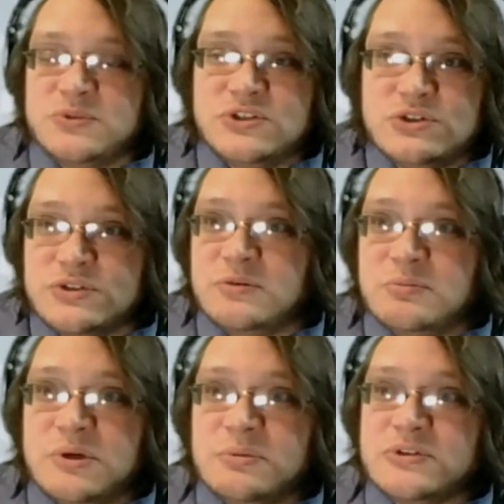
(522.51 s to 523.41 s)
which usually when
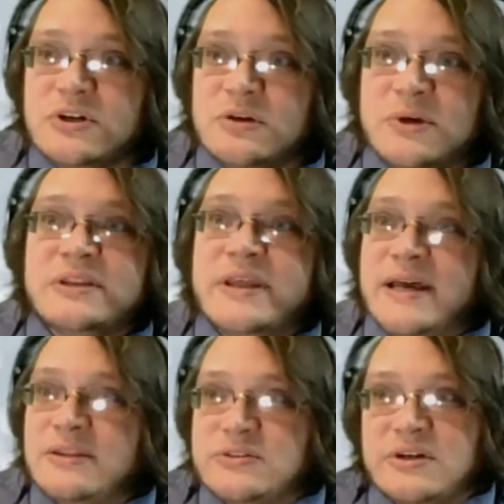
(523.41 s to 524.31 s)
people are talking about
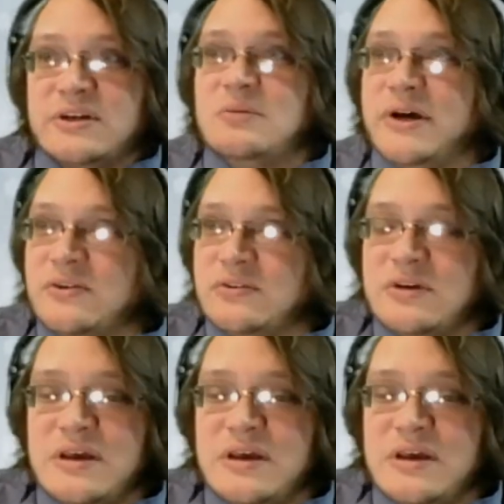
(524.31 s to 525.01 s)
that, they're talking about